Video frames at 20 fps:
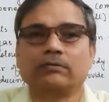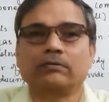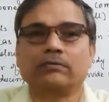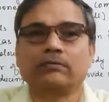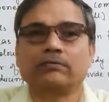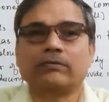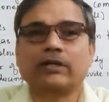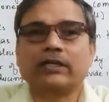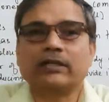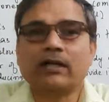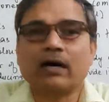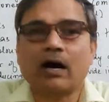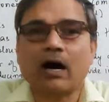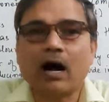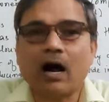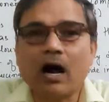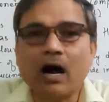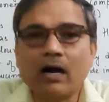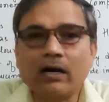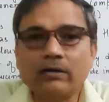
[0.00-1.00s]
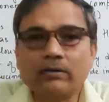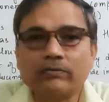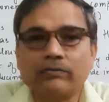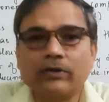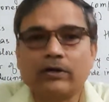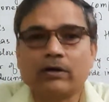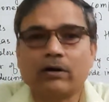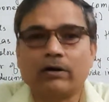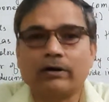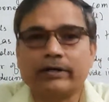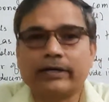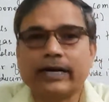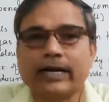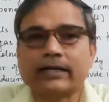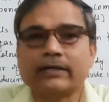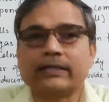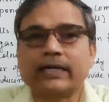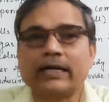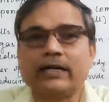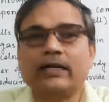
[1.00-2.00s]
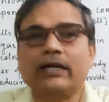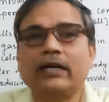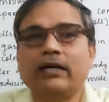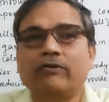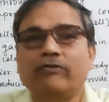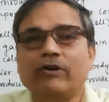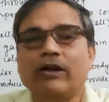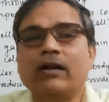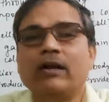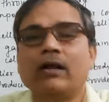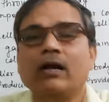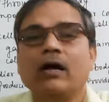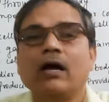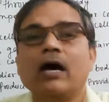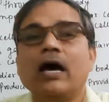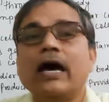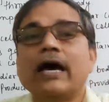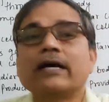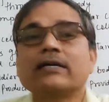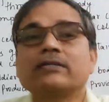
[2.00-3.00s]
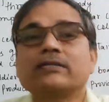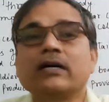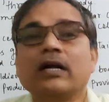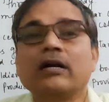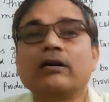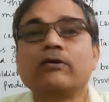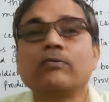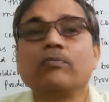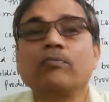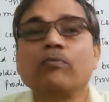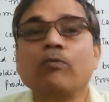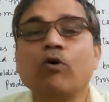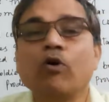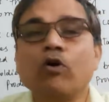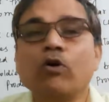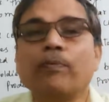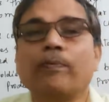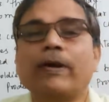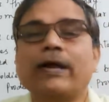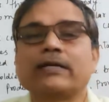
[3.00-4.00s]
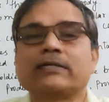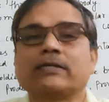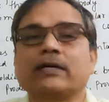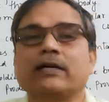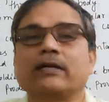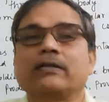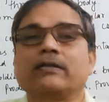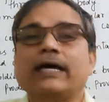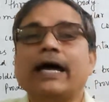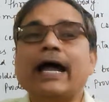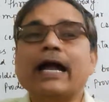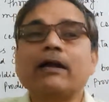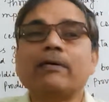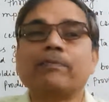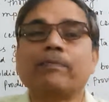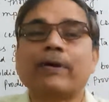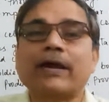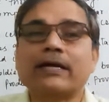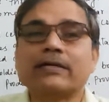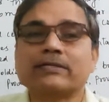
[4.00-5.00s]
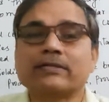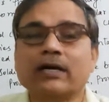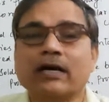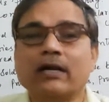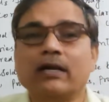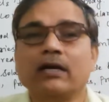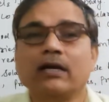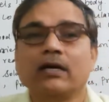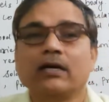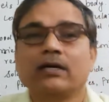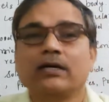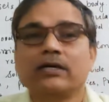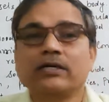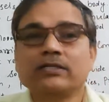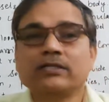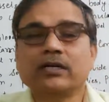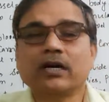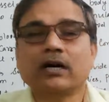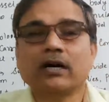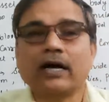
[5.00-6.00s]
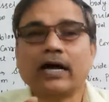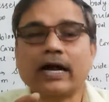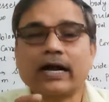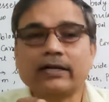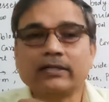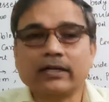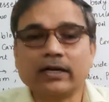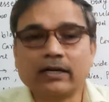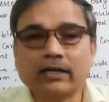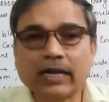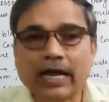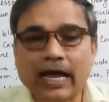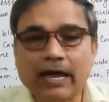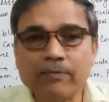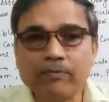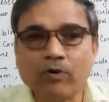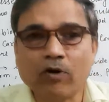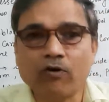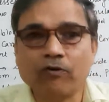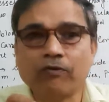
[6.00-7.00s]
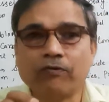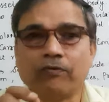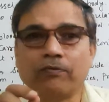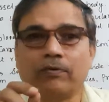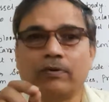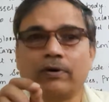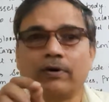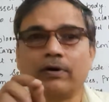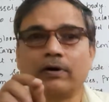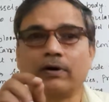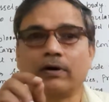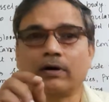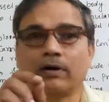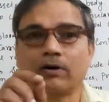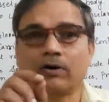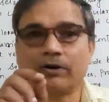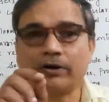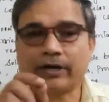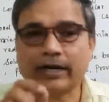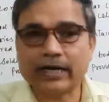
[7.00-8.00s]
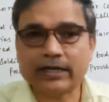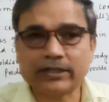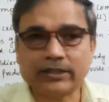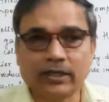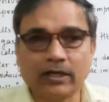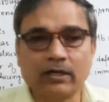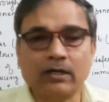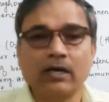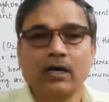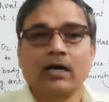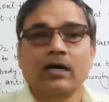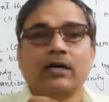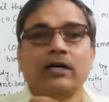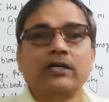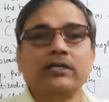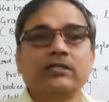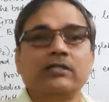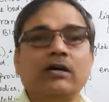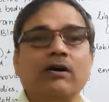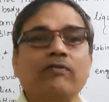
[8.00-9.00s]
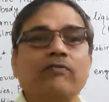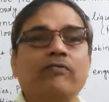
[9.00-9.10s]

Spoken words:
when the heart will contract, then it will exert more pressure. That pressure is at the time of contraction is the